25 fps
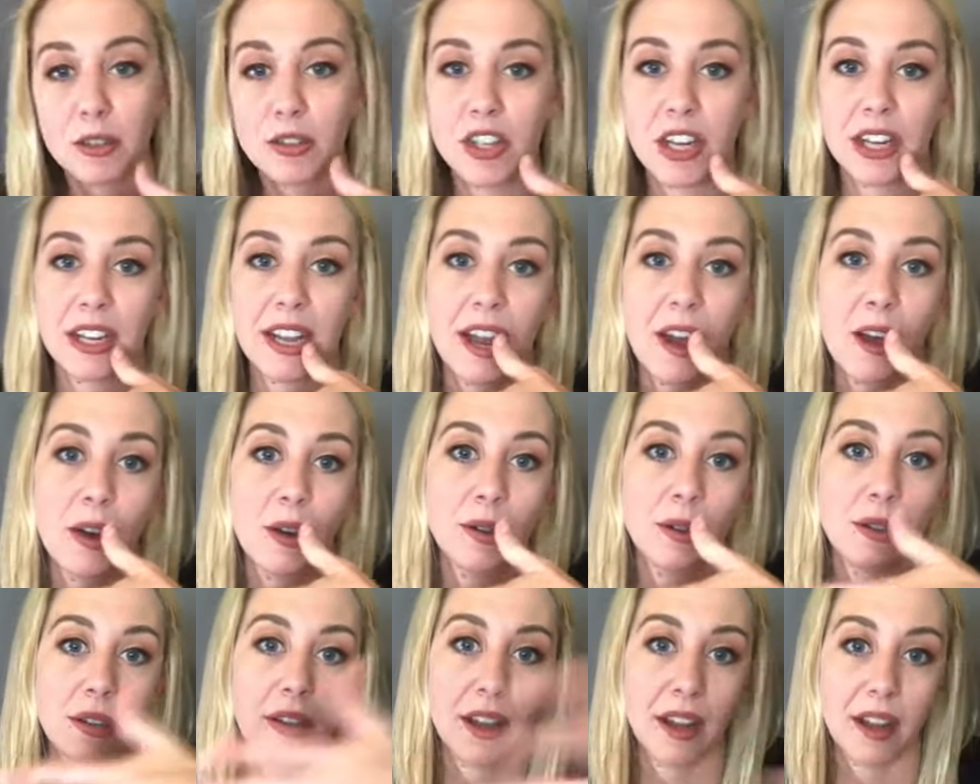Go check
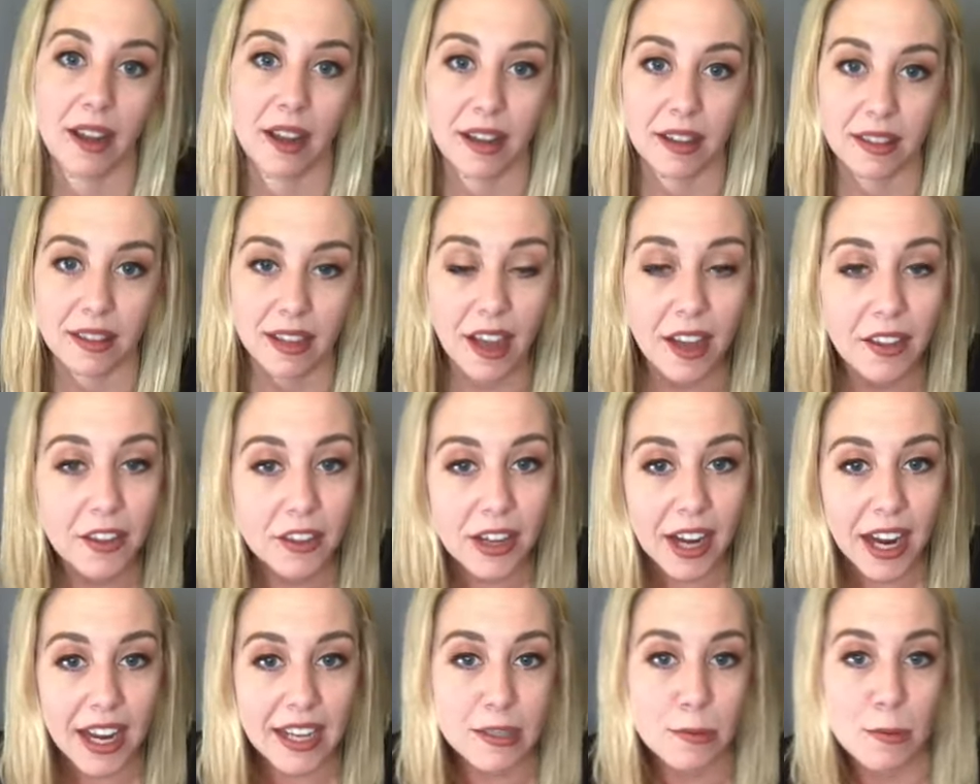out uh, the
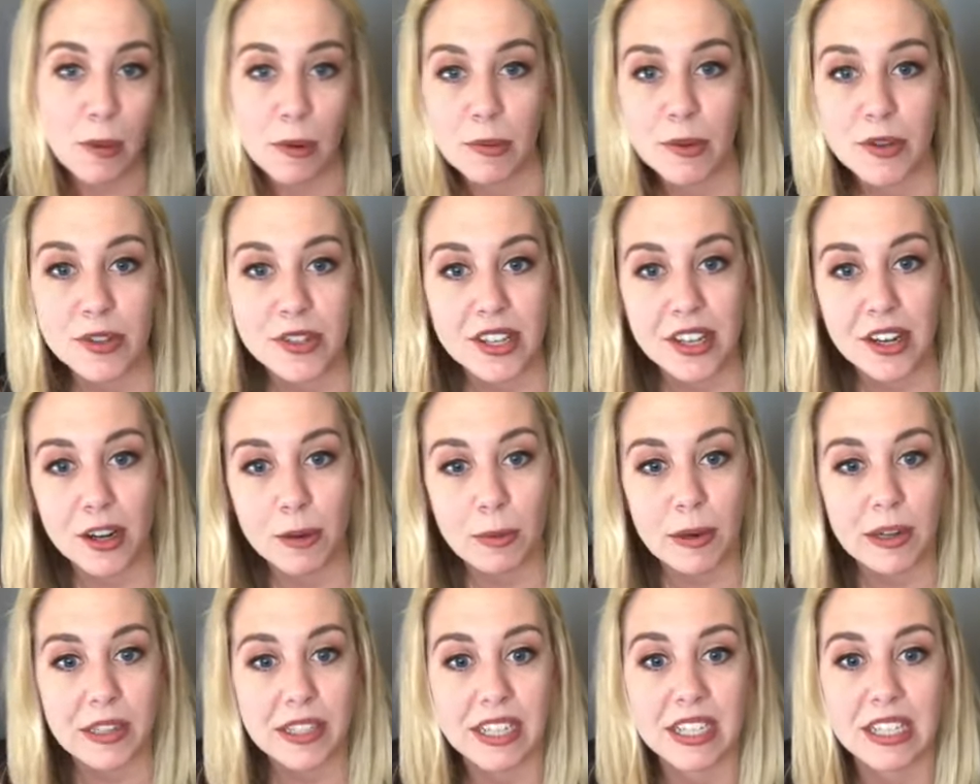other cast members that
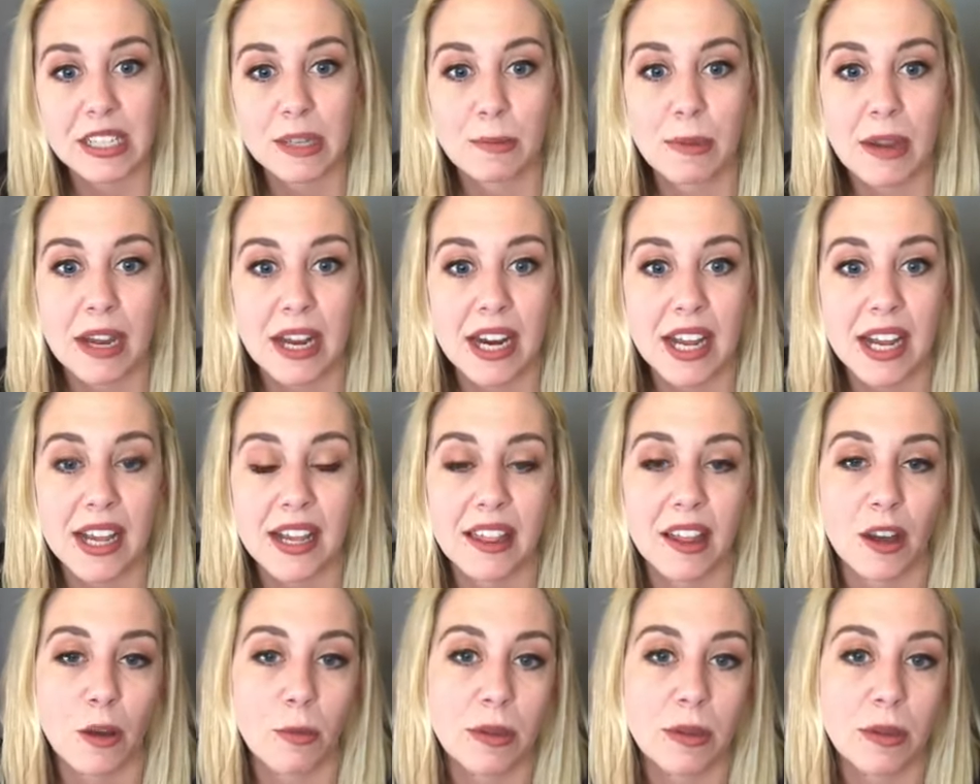are participating.